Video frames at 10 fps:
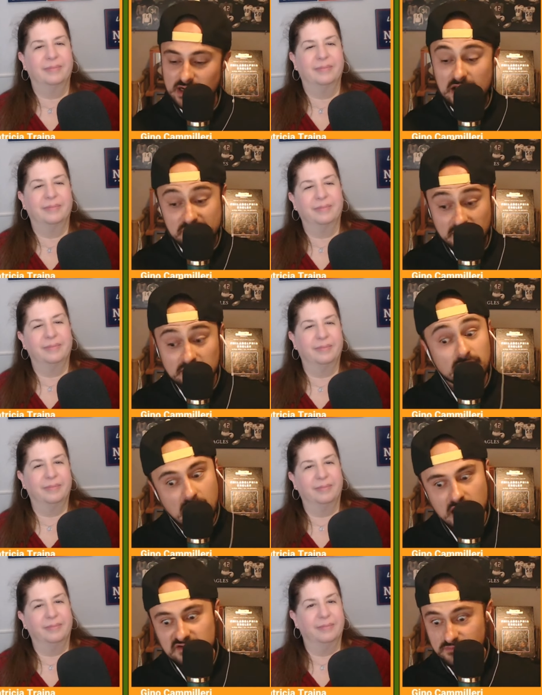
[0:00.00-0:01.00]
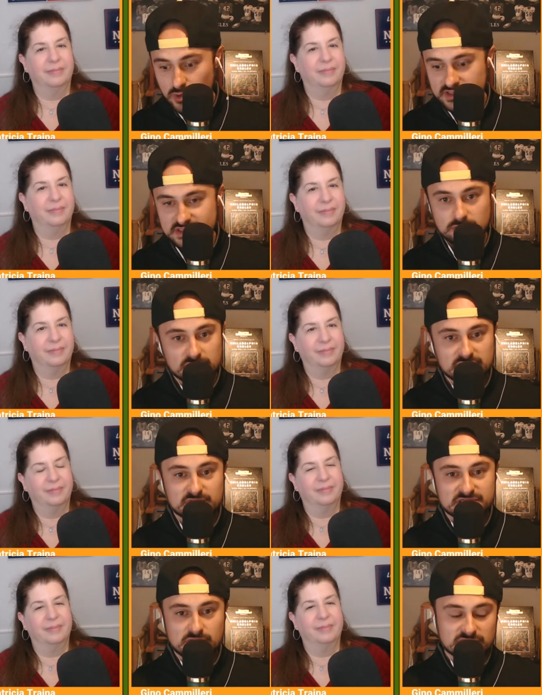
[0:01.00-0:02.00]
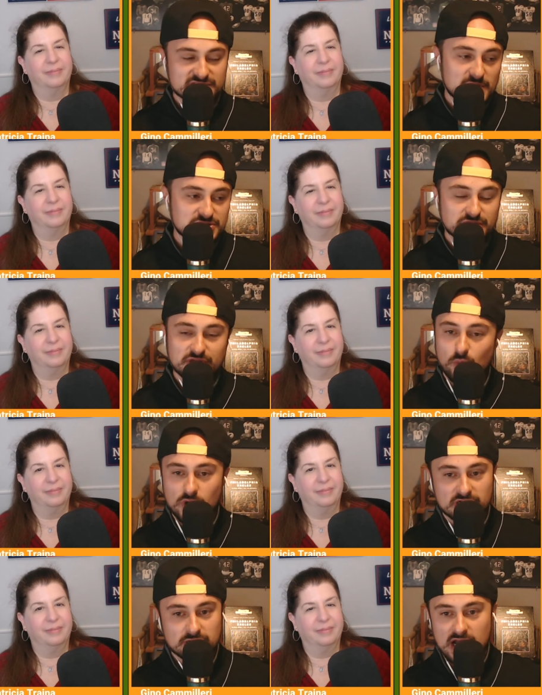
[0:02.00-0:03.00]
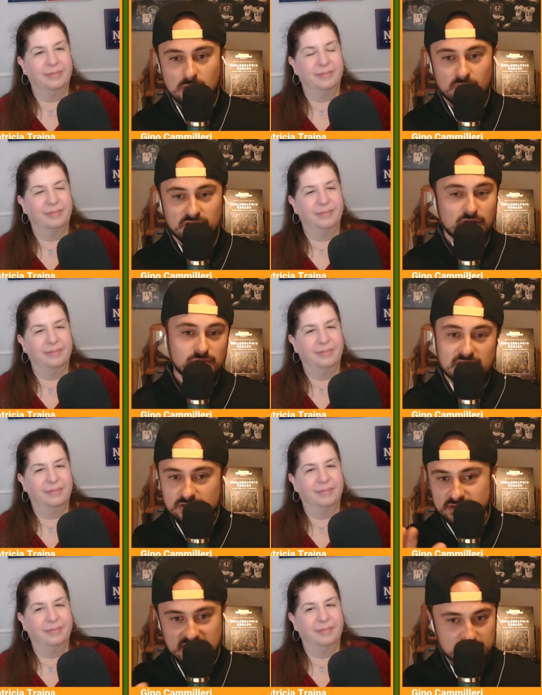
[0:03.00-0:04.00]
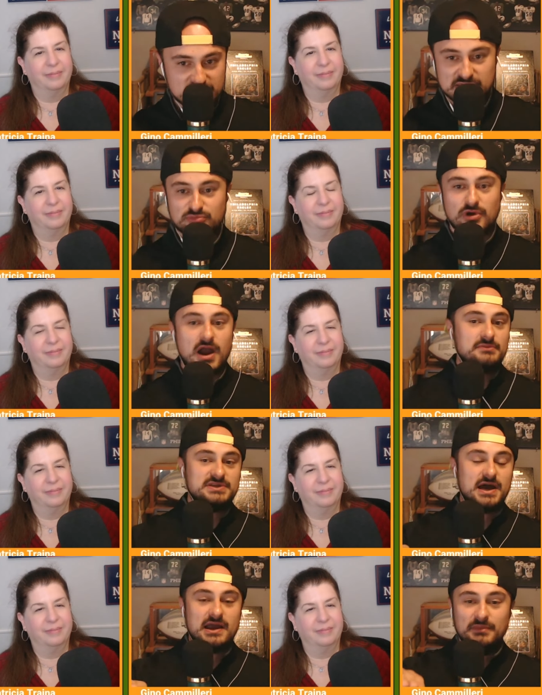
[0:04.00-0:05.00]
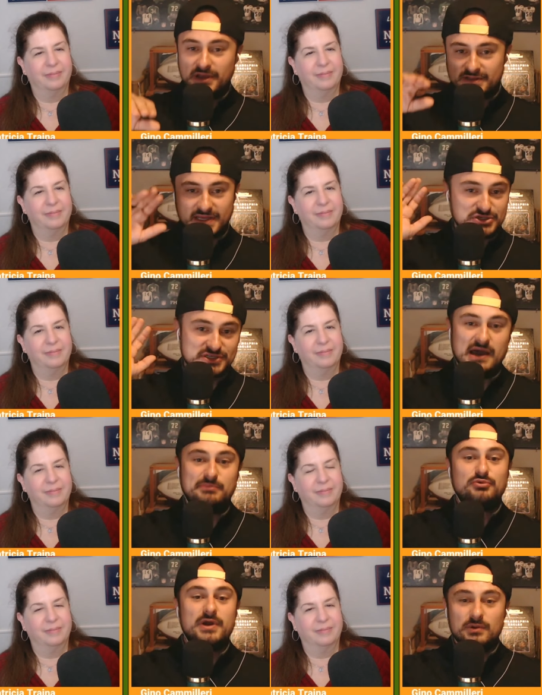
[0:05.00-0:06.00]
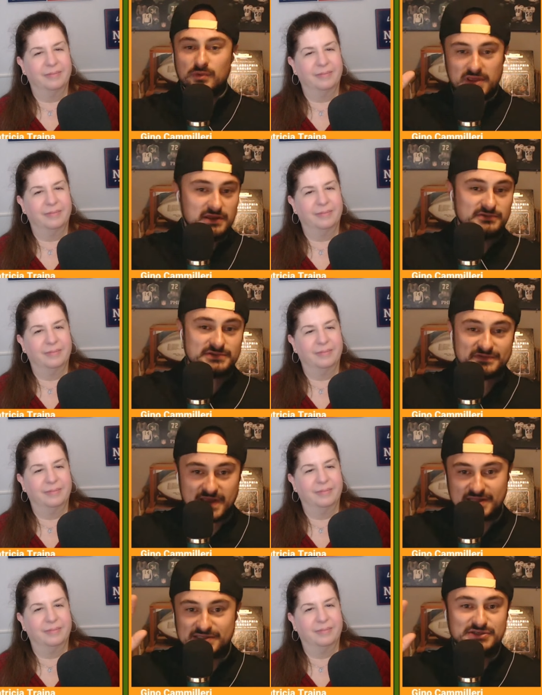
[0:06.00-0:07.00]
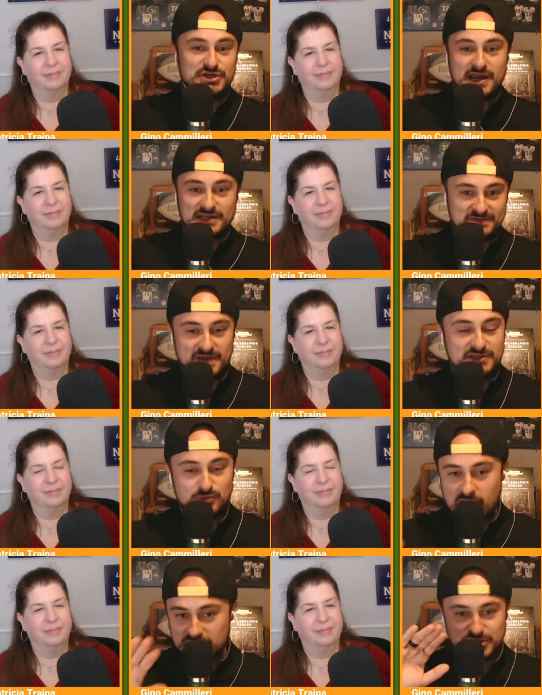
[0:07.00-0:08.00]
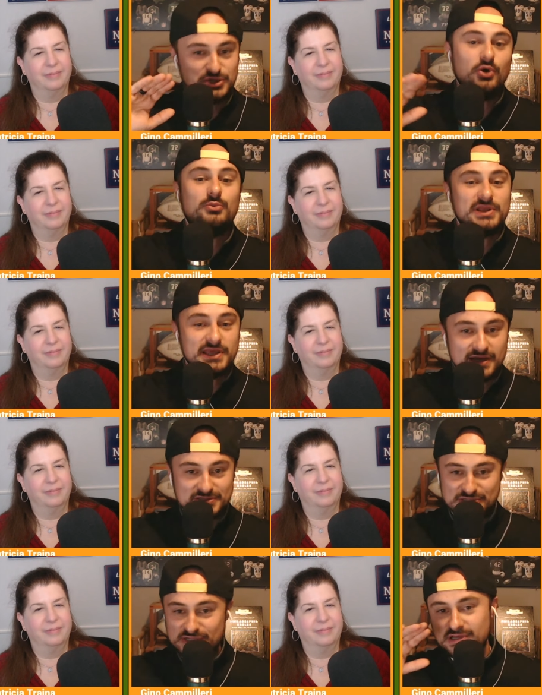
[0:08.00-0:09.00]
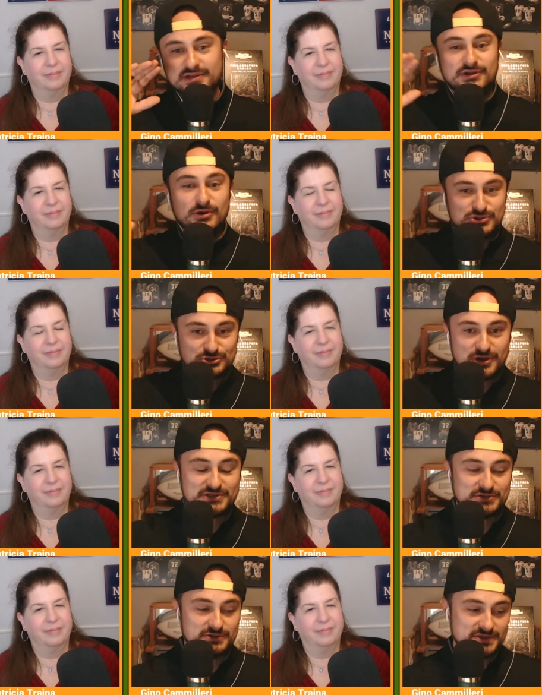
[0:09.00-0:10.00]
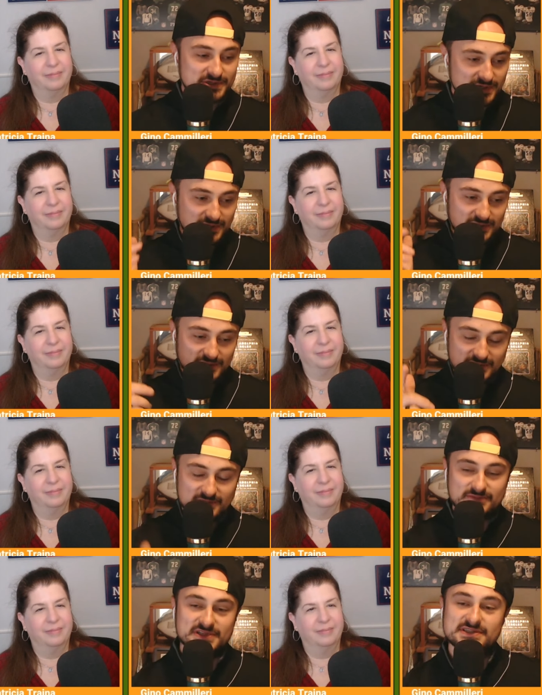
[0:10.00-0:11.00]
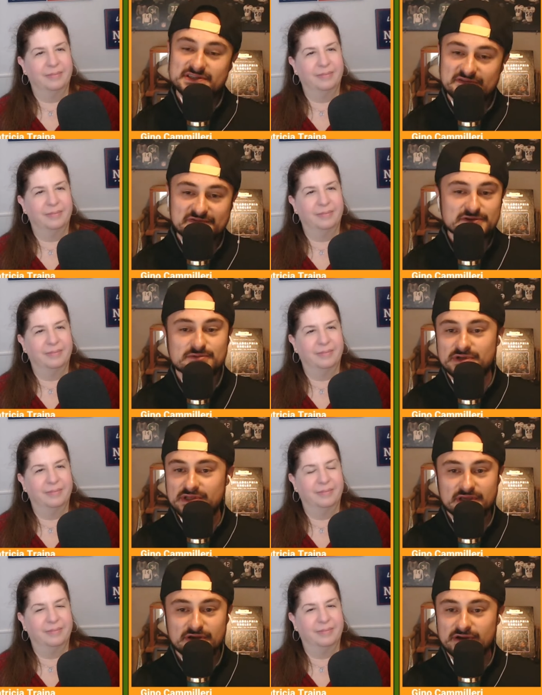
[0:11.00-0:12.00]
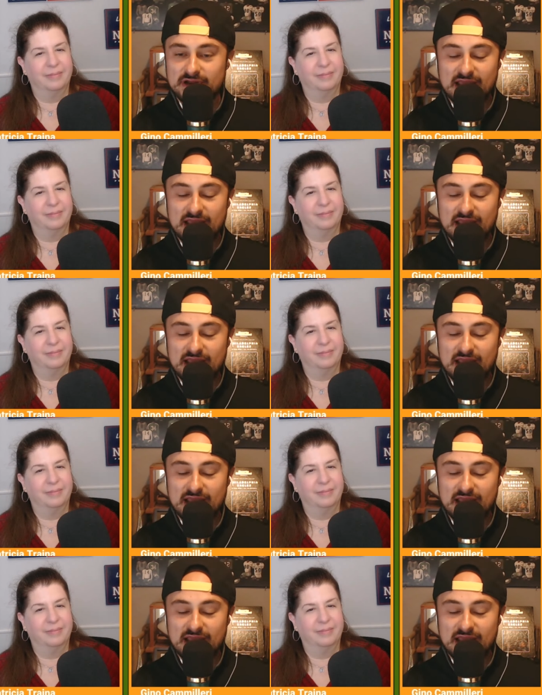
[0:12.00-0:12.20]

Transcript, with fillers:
Speaker 1: I think a lot of points are going to be scored, especially in a one o'clock window. Neither team is in prime time. They can just operate with Eagles fans and Giants fans watching, nobody else, no stressors. But this is the first one of the year.